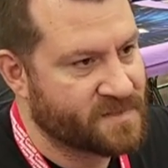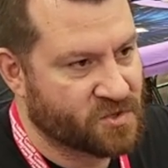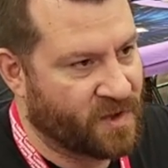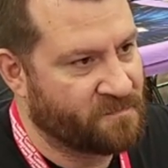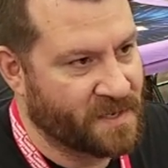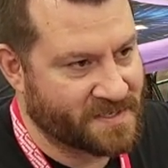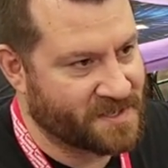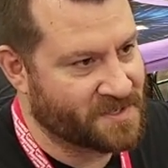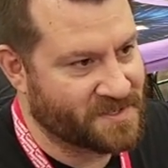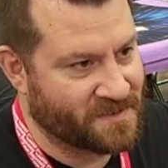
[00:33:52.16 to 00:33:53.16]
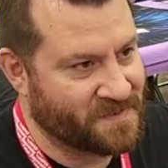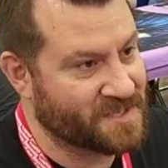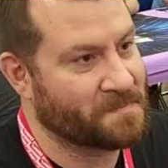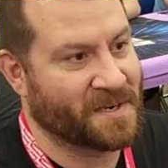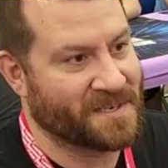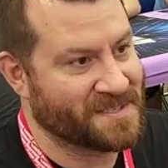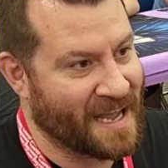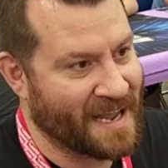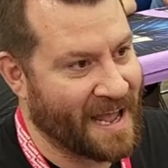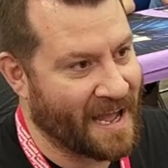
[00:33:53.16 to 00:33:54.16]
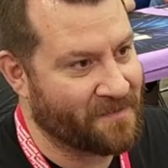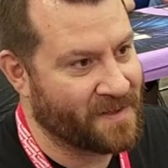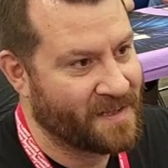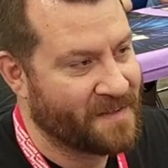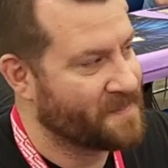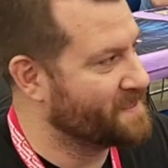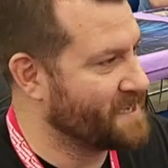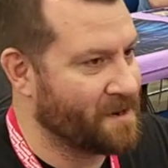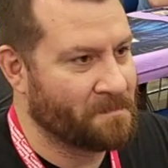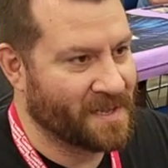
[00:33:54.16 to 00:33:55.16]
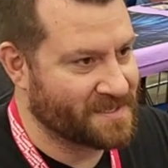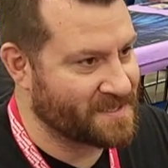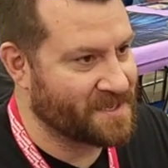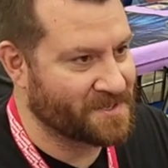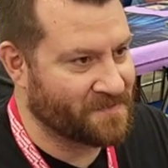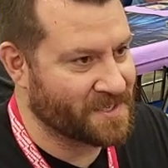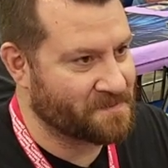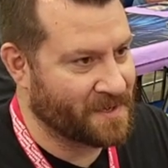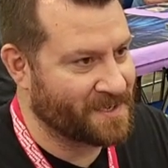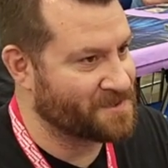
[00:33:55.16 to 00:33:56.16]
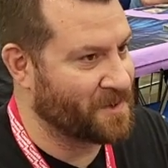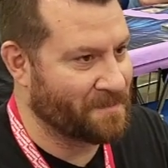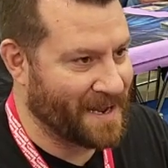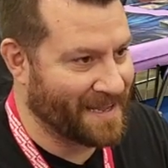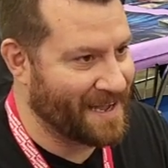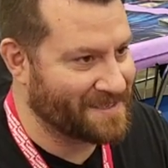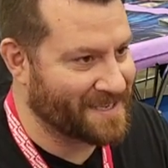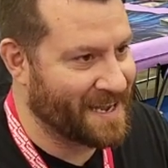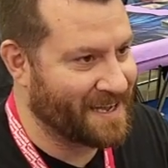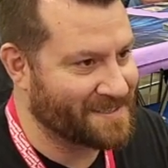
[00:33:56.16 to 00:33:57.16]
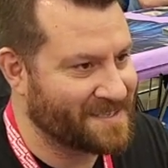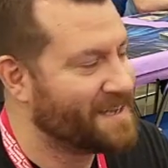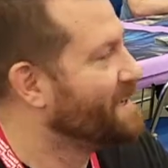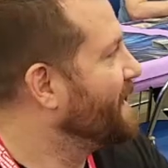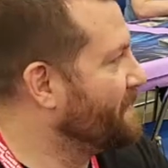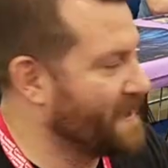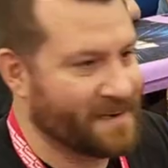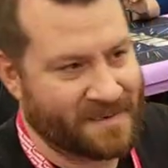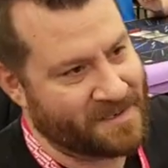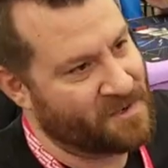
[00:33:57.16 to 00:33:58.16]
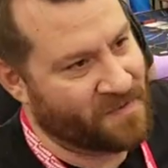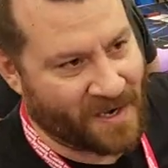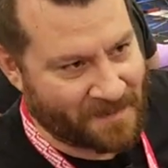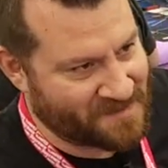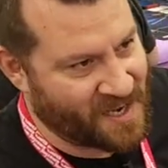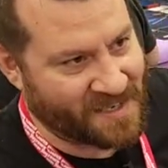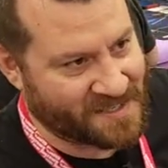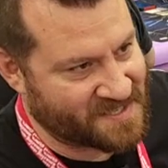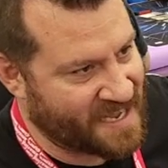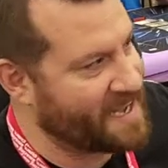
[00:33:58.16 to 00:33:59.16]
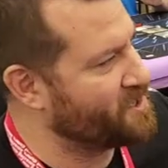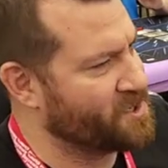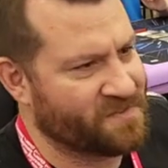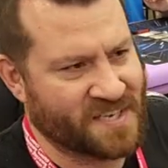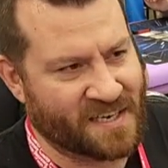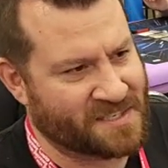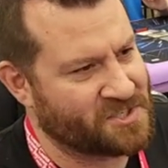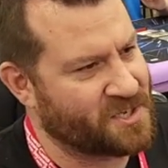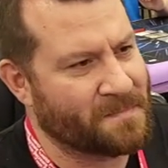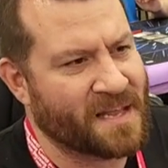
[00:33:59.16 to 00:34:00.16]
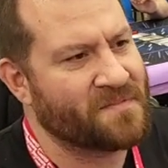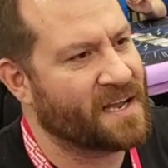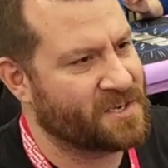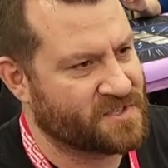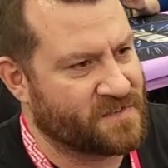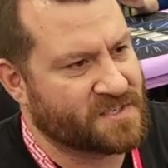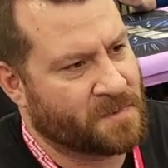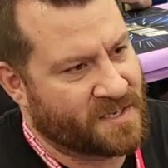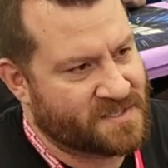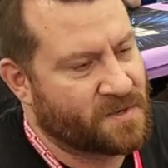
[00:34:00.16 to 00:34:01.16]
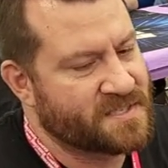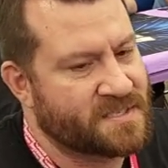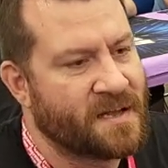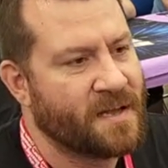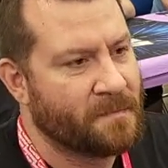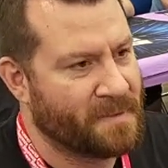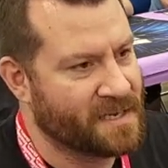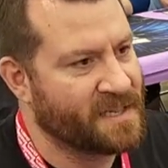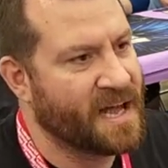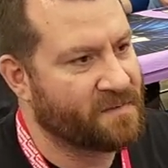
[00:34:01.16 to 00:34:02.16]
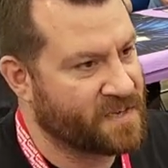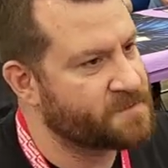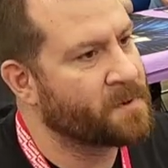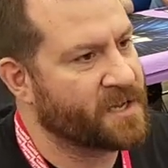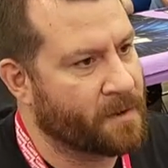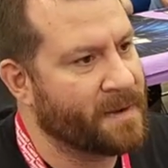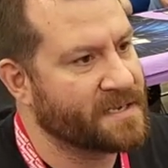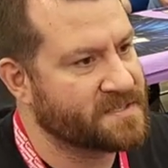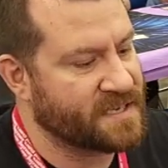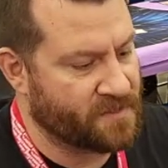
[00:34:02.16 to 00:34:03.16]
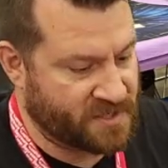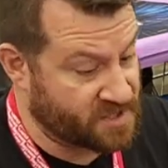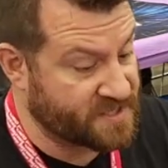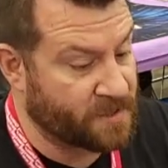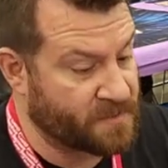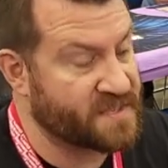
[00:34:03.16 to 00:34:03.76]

12 plus years of experience I have, the 10 plus years of experience one of my guys has, and then you've already talked to Xander, you've talked to Jim, they've got years of experience. So it's been a lot of us putting our minds together, and just like with